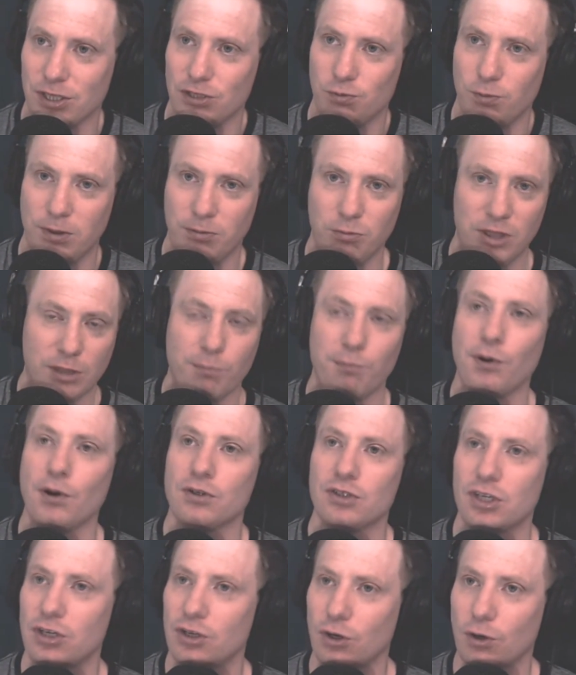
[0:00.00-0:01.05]
differences
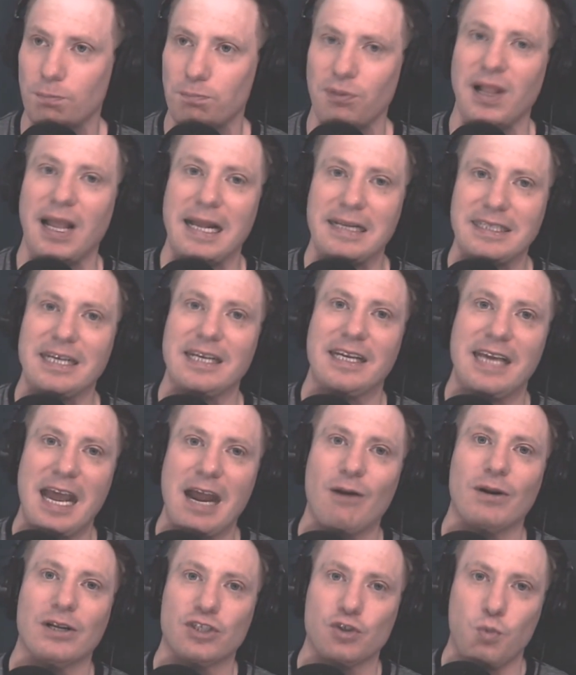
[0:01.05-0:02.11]
with the person you're
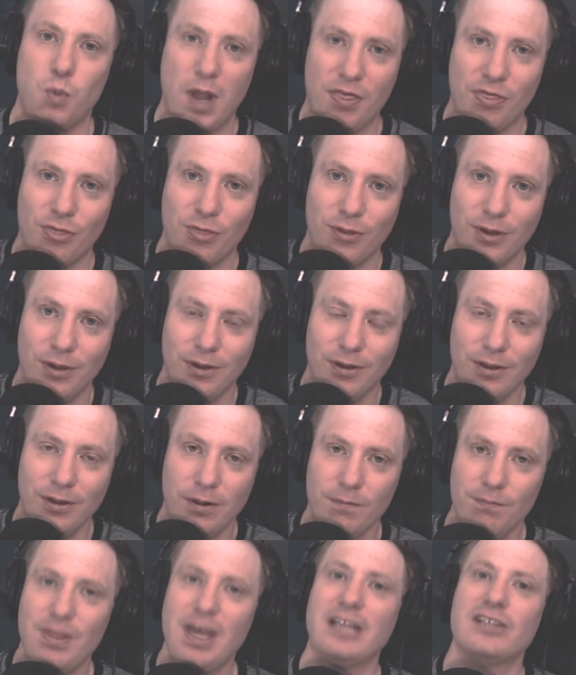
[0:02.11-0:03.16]
planting carrots with.
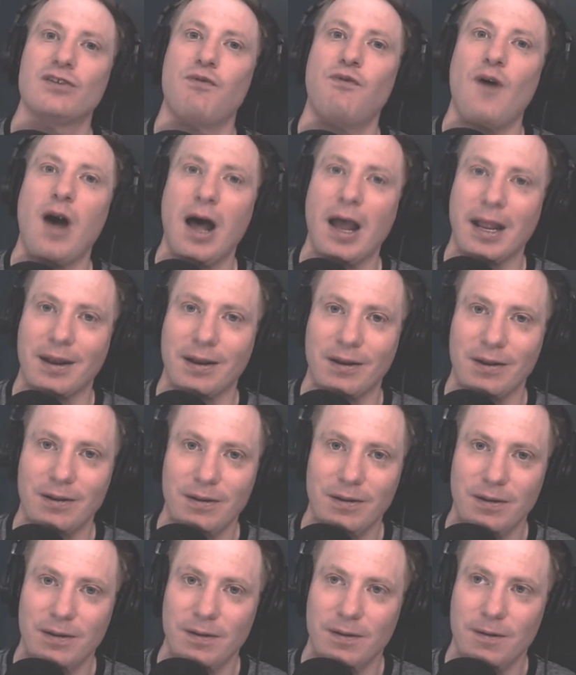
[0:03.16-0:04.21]
That's
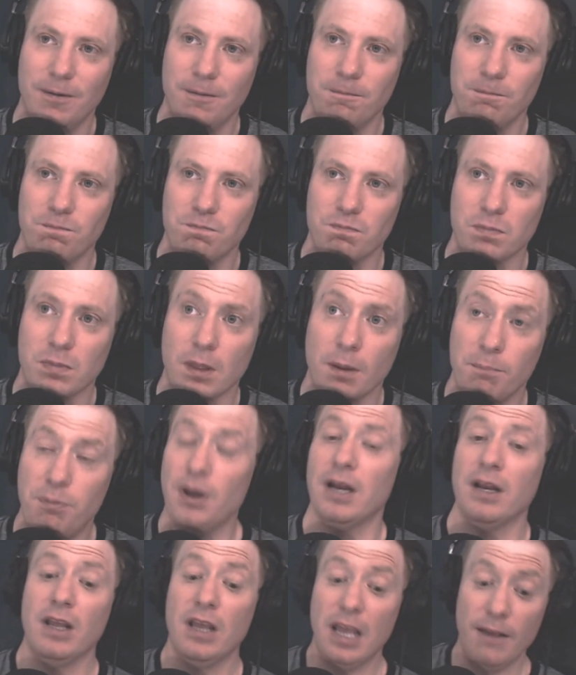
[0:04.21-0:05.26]
fine.
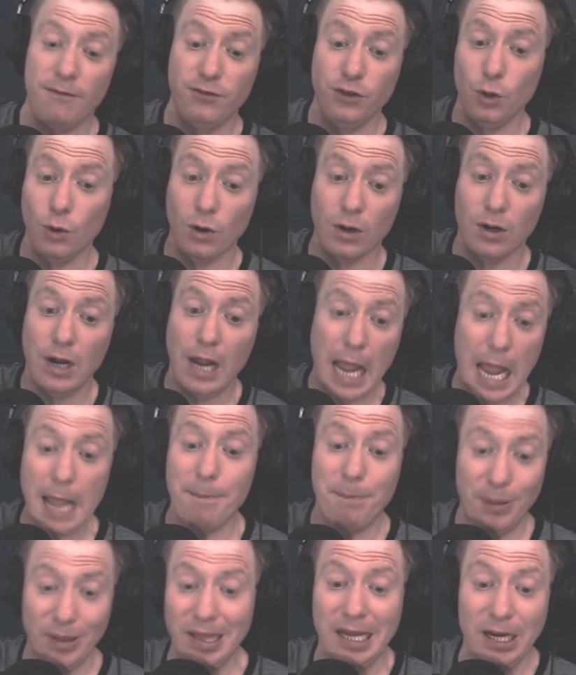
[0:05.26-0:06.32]
But if
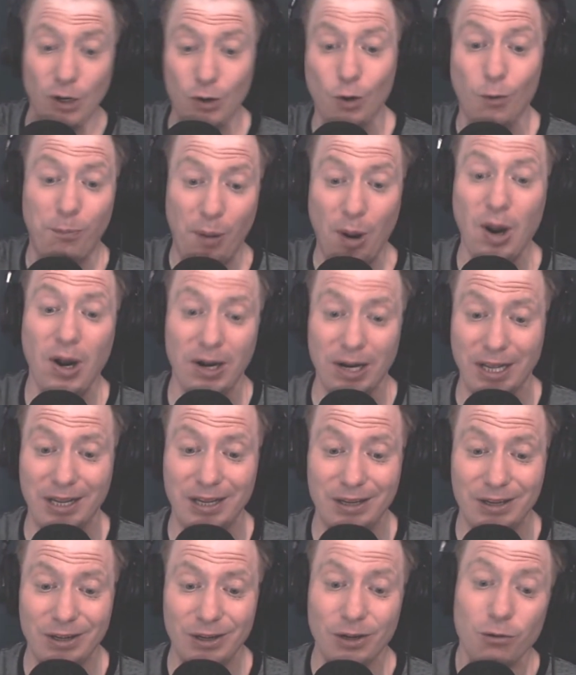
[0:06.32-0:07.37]
you're a political
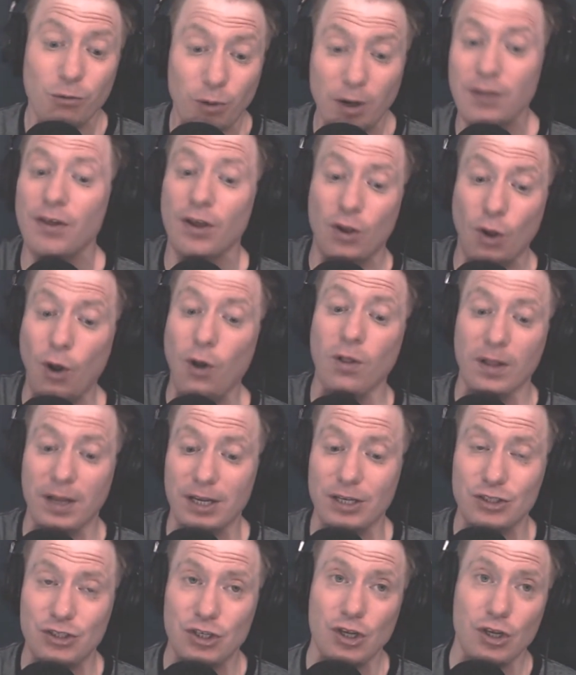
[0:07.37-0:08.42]
party where the
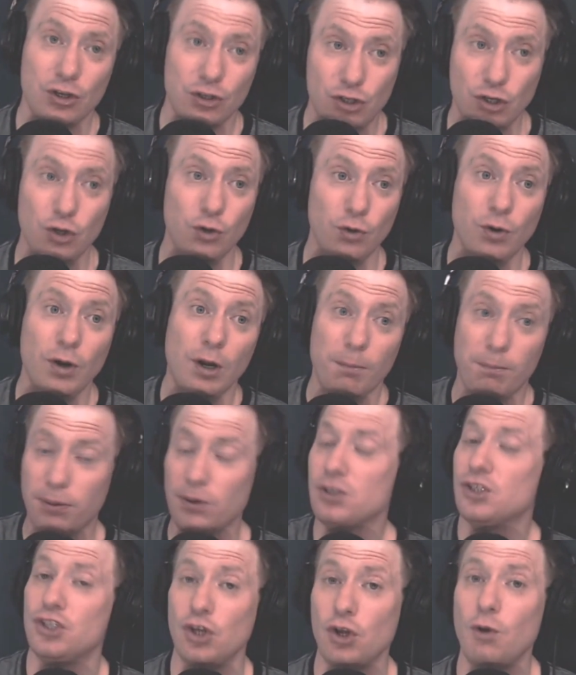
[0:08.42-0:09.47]
goal is
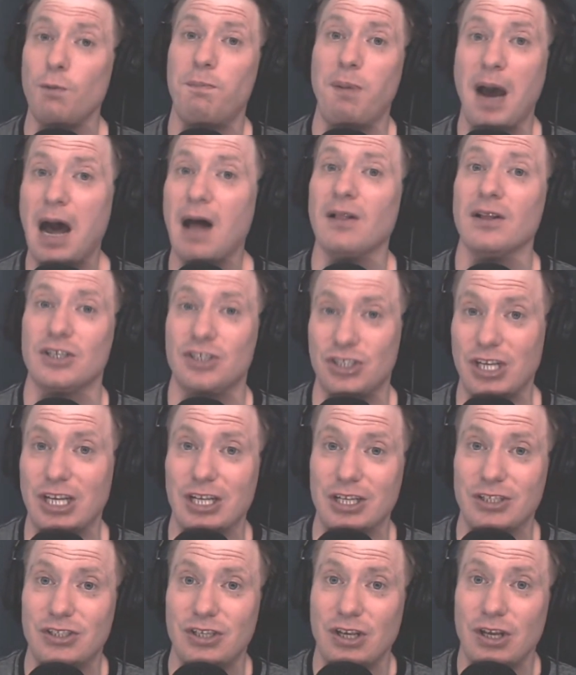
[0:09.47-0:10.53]
to pursue
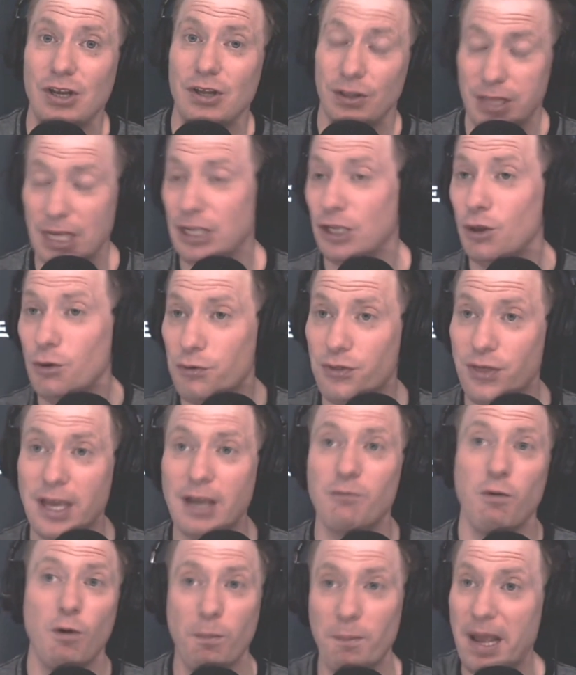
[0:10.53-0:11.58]
policies that
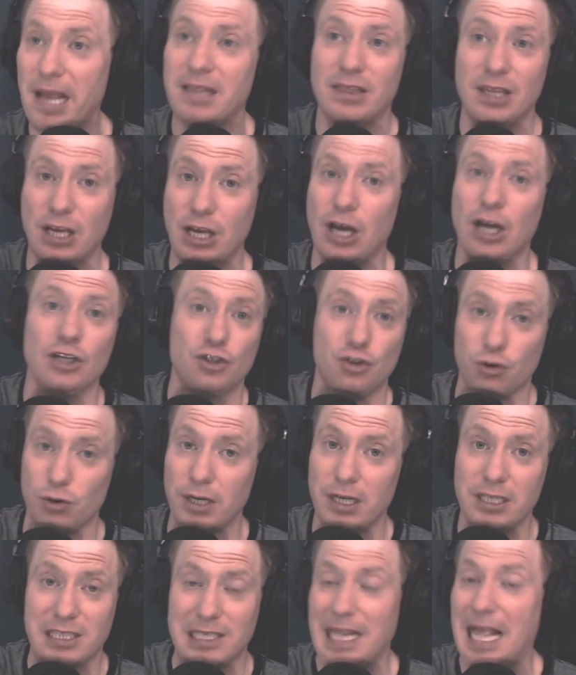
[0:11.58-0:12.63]
you think will make the
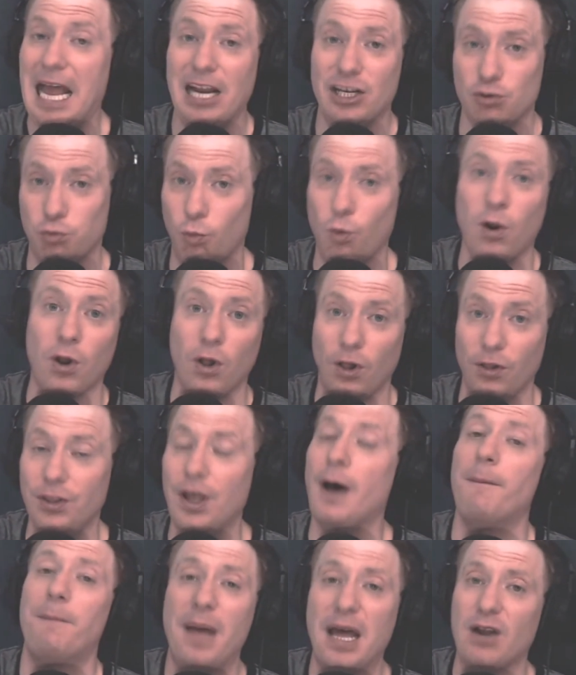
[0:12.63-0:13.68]
country slash
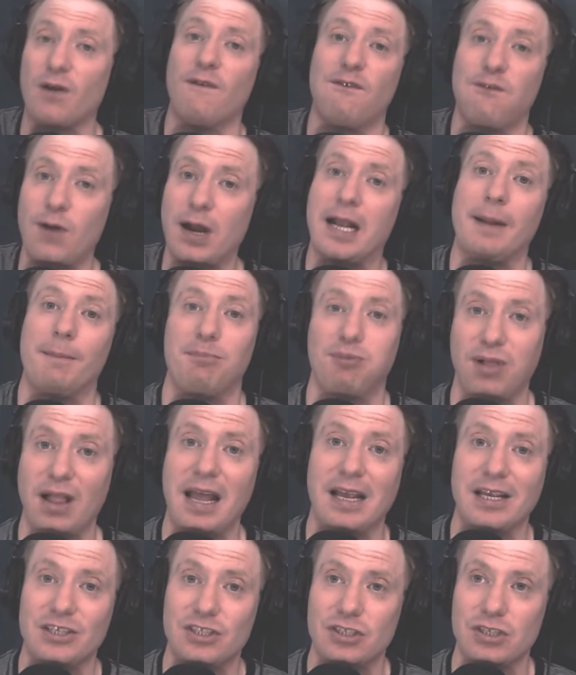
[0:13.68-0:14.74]
world a better
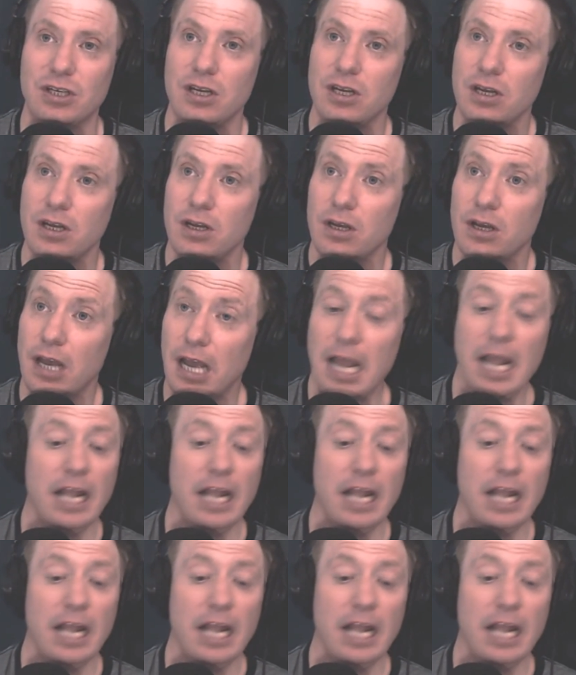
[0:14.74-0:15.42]
frickin' place